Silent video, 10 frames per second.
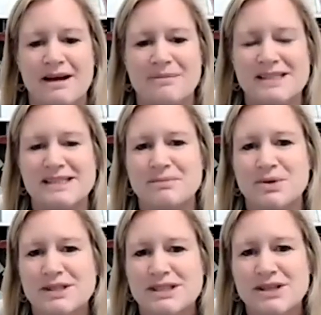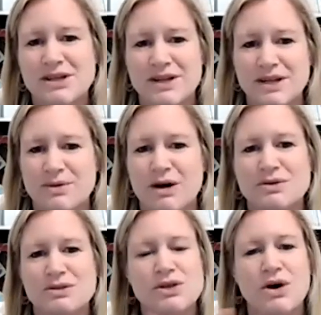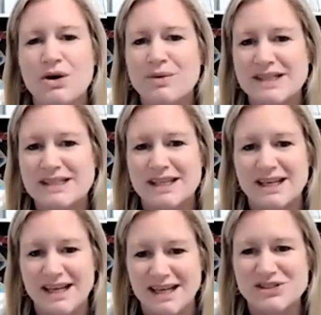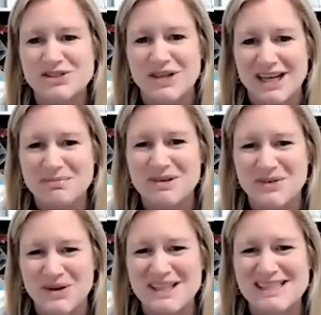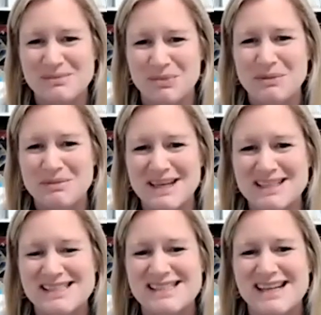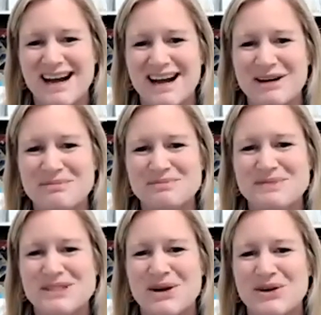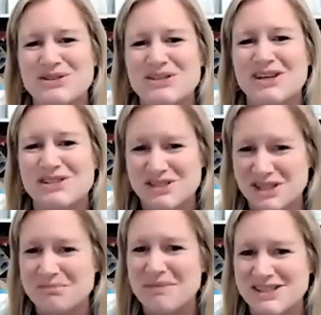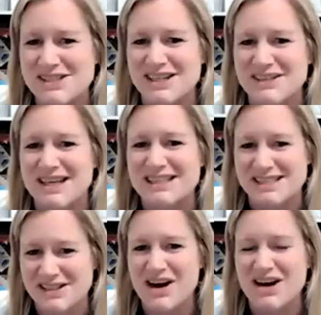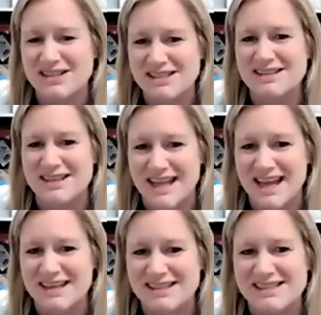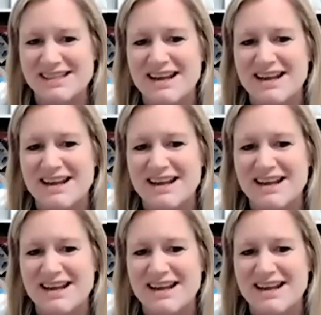It's important to know that you almost always can eat and drink before these appointments. So your doctor should mention if that's not the case.